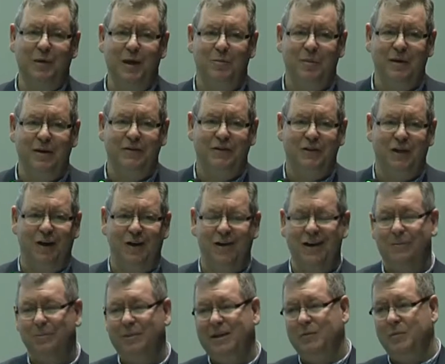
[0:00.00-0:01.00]
me a bit of
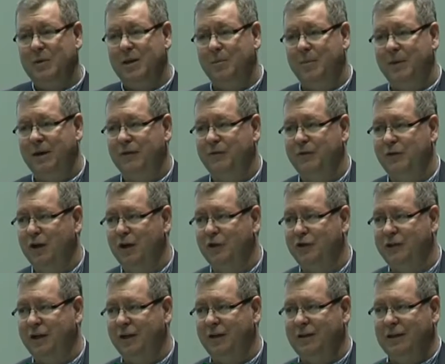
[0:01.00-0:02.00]
time, give me a bit of
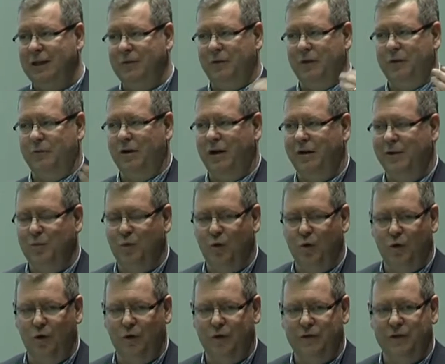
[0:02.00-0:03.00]
nudging, give them the right
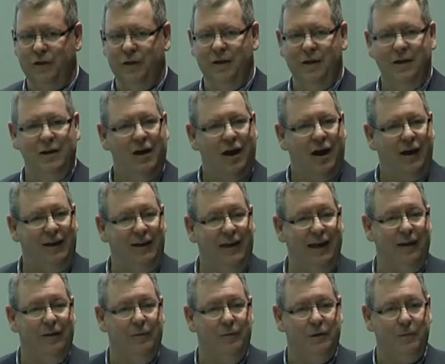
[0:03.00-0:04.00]
rewards, I can
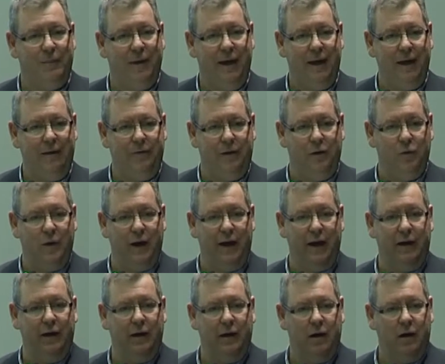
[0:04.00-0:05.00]
get them to behave in the
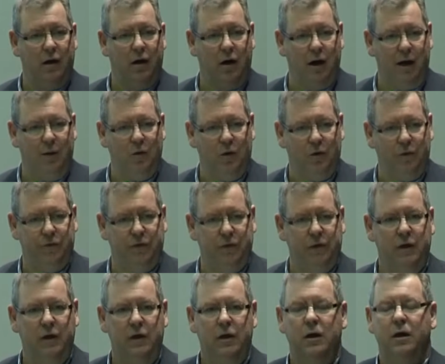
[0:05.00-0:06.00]
way I want.
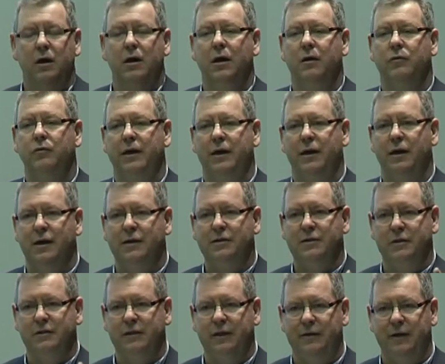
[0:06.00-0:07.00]
And I realised
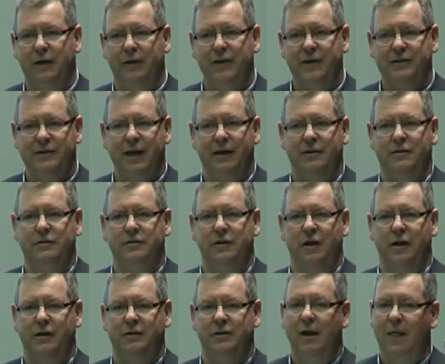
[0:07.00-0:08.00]
as I did this
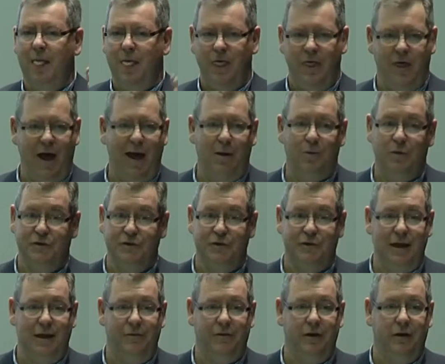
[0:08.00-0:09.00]
exercise, that was
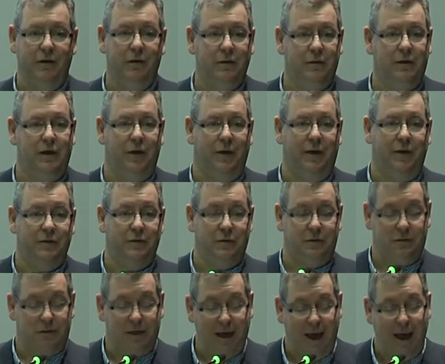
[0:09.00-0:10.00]
never going
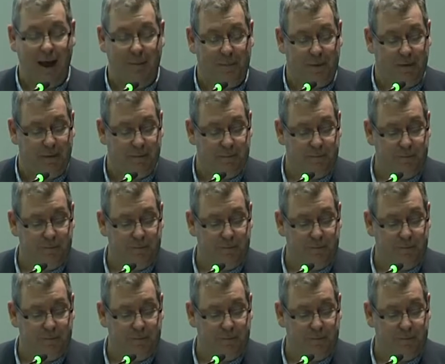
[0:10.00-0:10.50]
to happen.